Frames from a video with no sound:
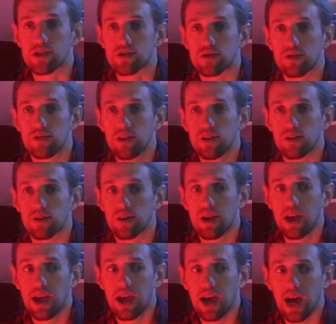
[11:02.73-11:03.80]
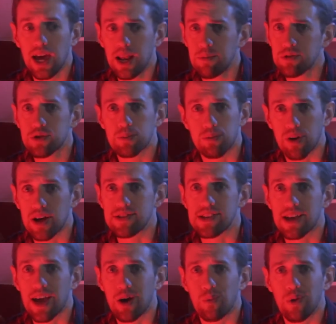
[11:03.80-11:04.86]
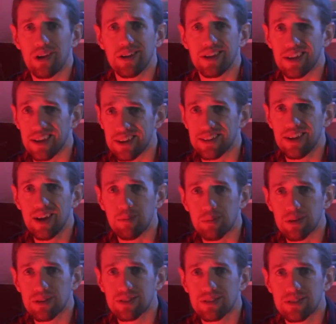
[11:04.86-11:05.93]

this review, and I was surprised at how well it held up.